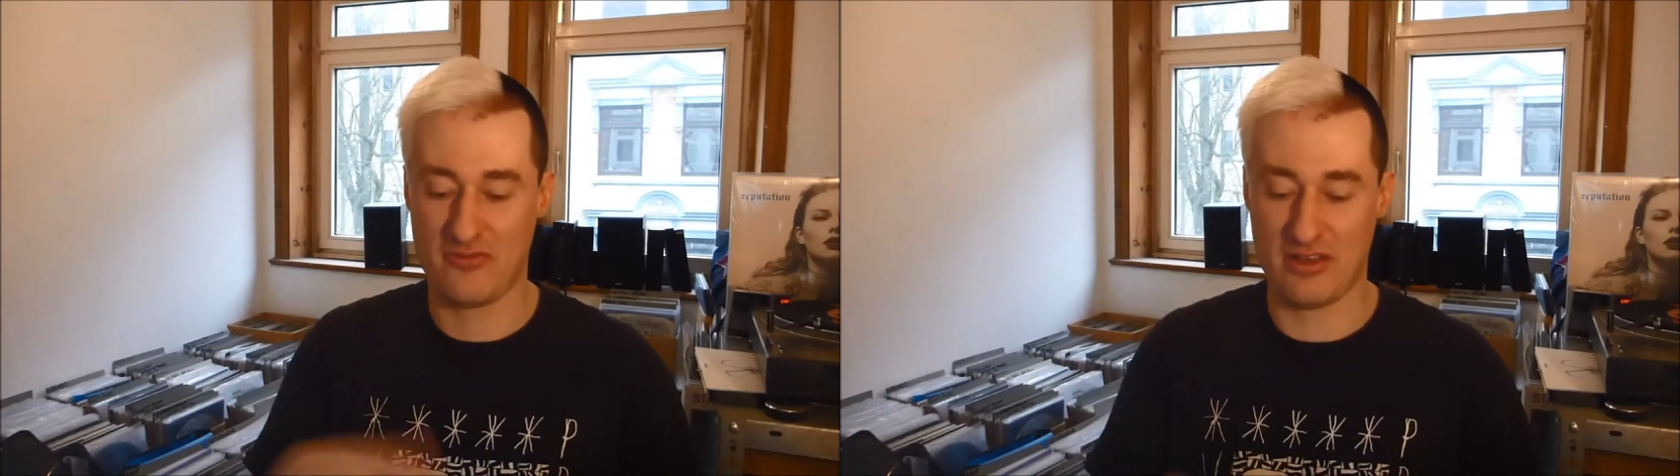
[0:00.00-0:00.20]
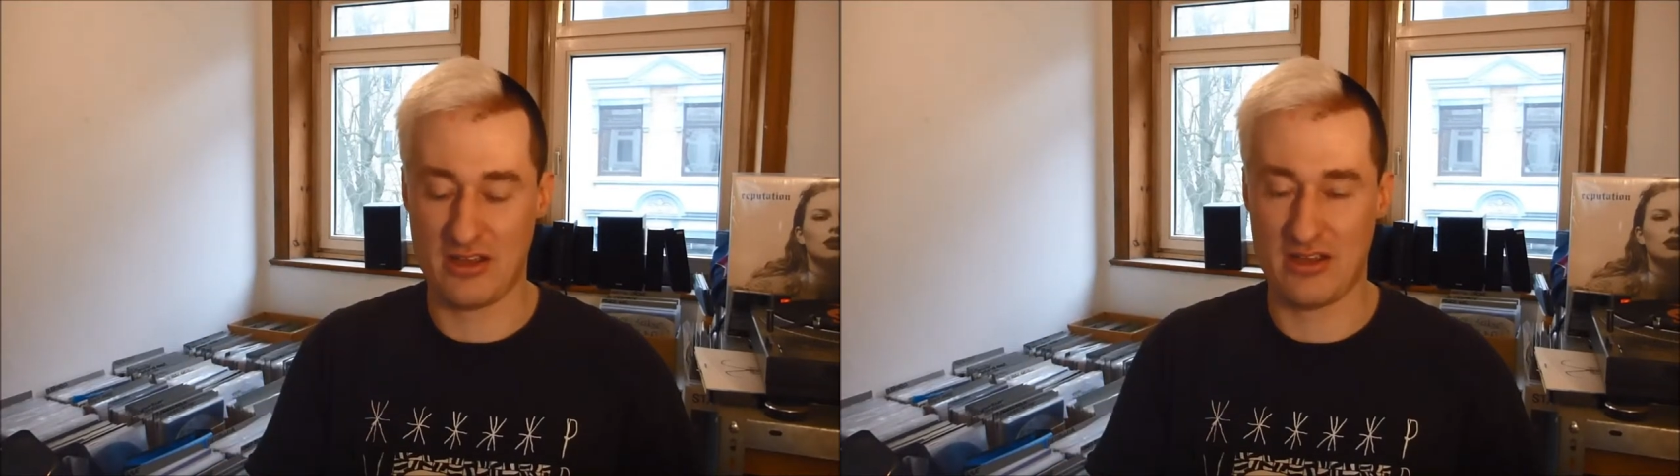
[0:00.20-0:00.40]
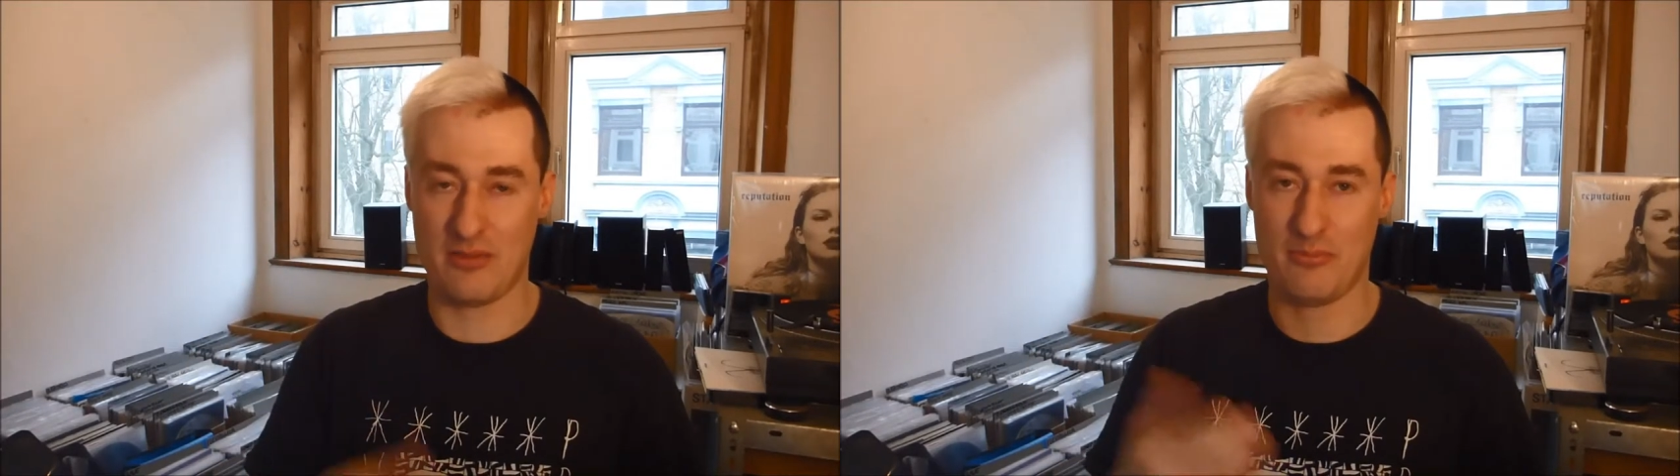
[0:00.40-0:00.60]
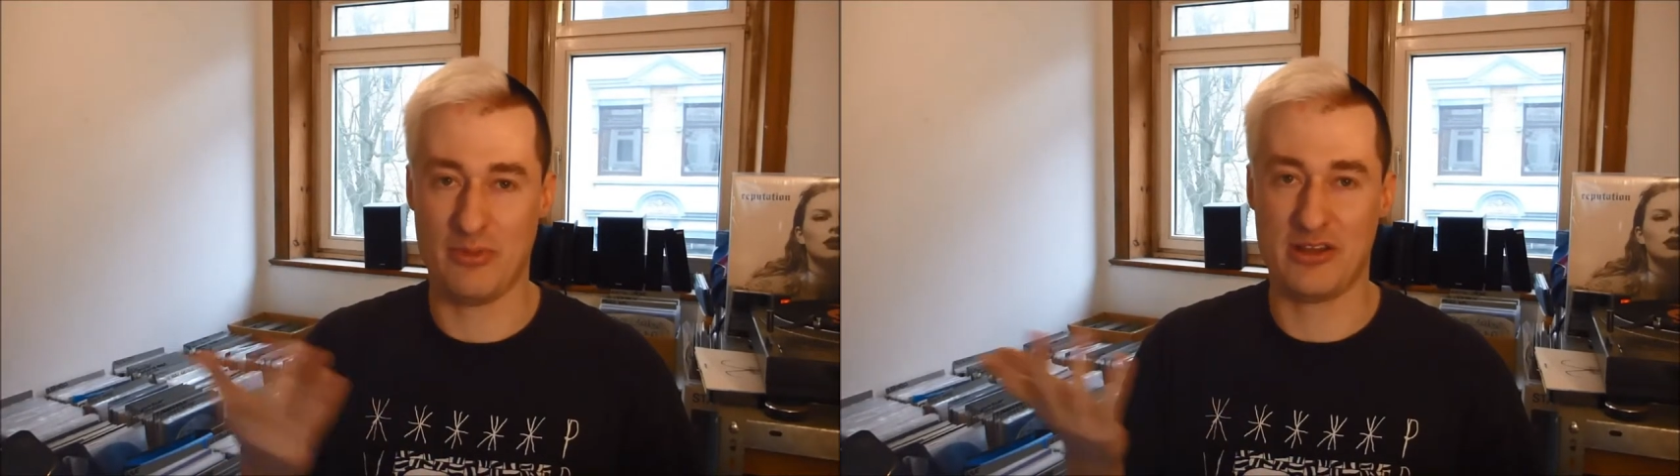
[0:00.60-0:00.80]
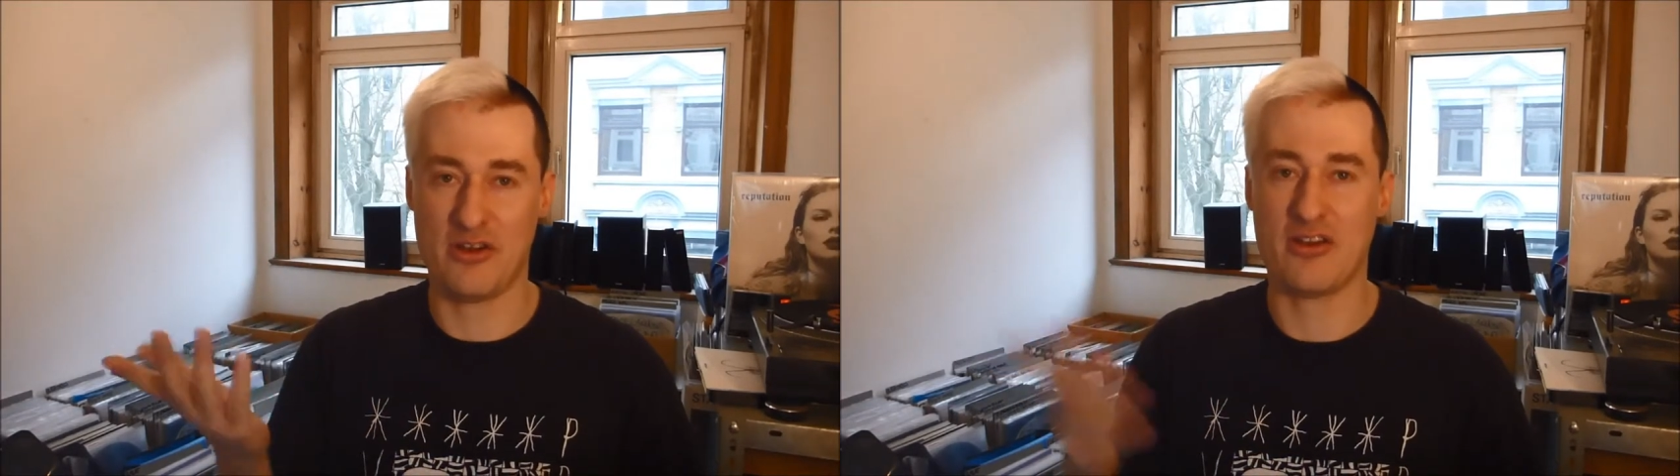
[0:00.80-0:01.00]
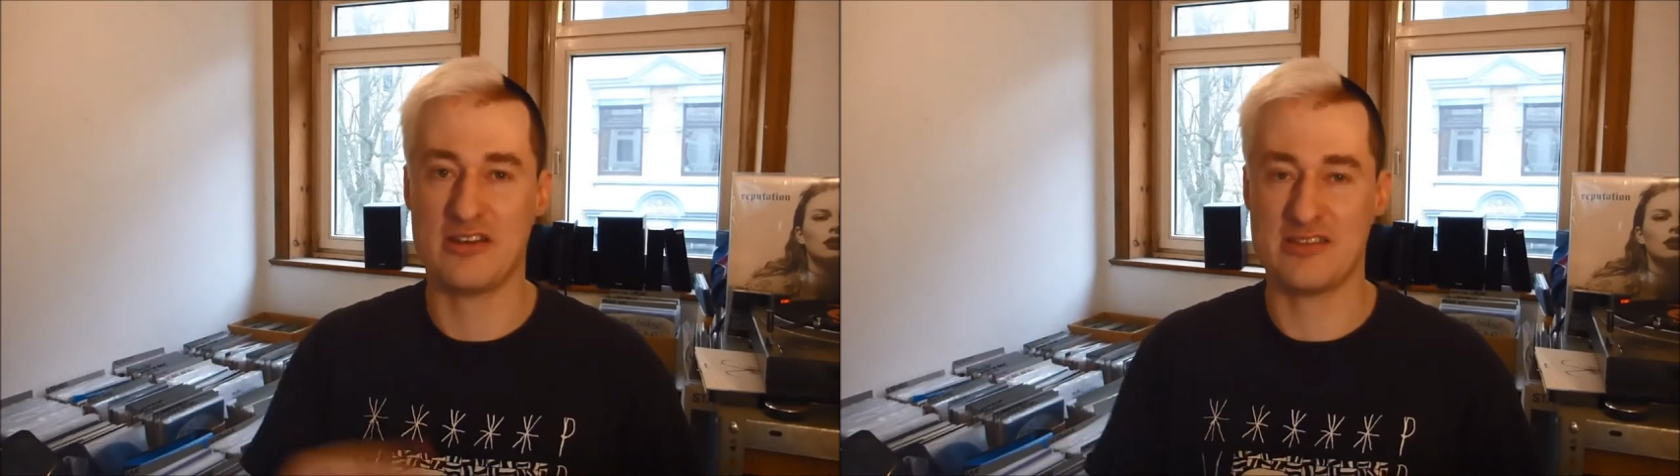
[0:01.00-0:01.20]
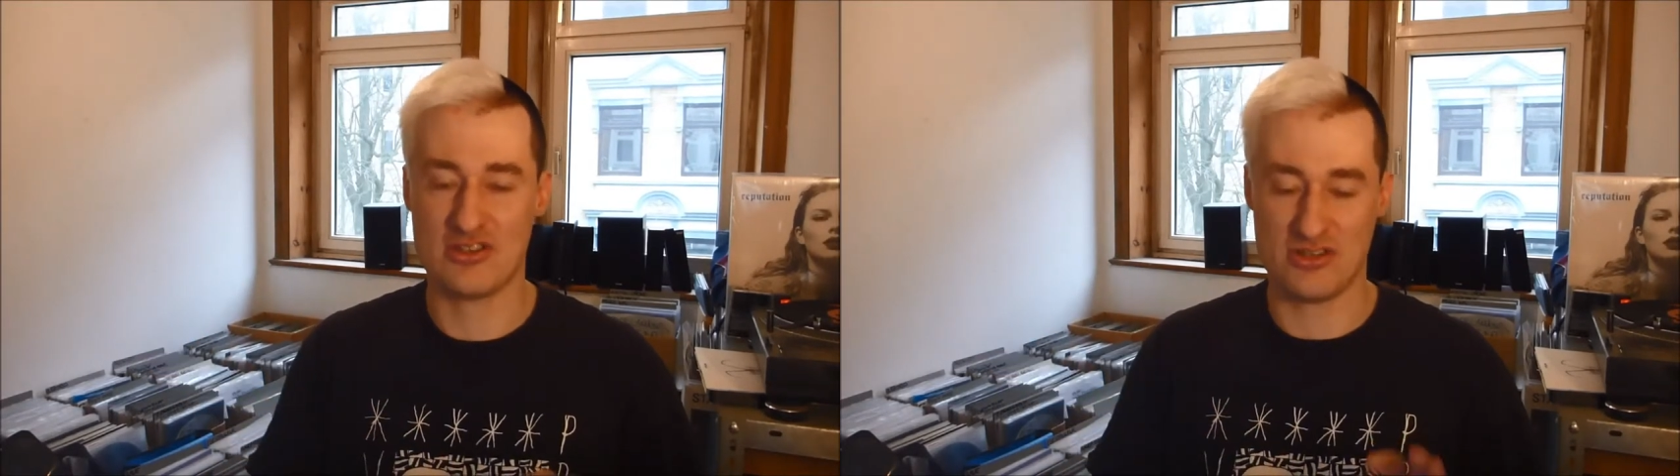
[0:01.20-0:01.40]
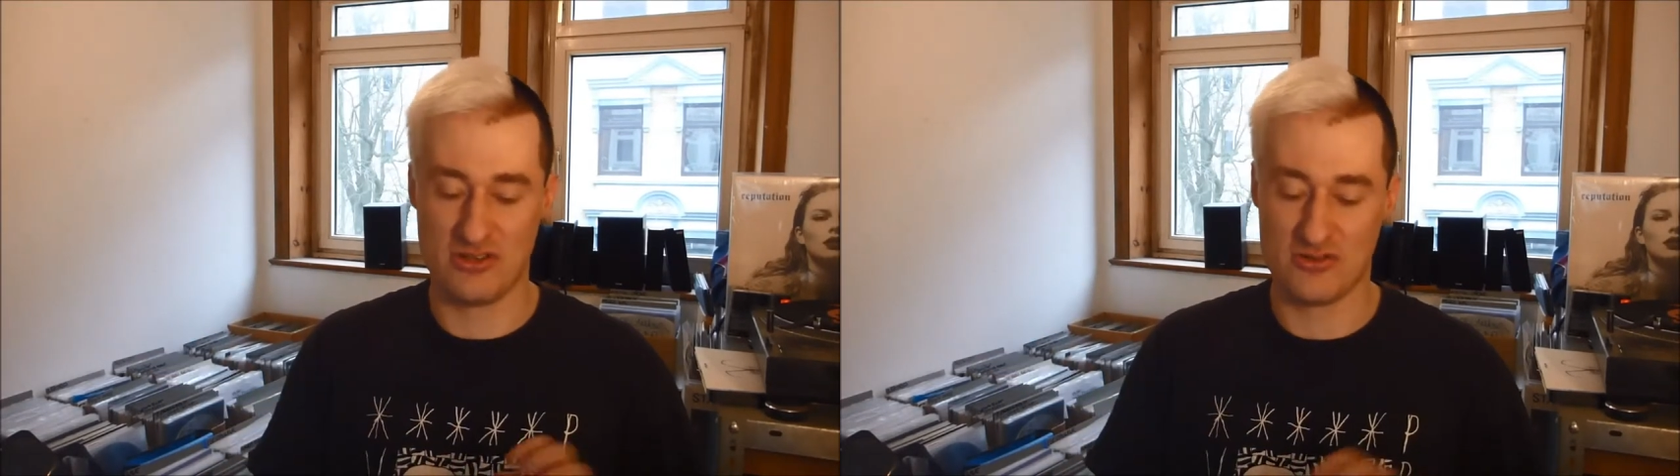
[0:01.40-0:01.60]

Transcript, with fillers: uh, build an organization.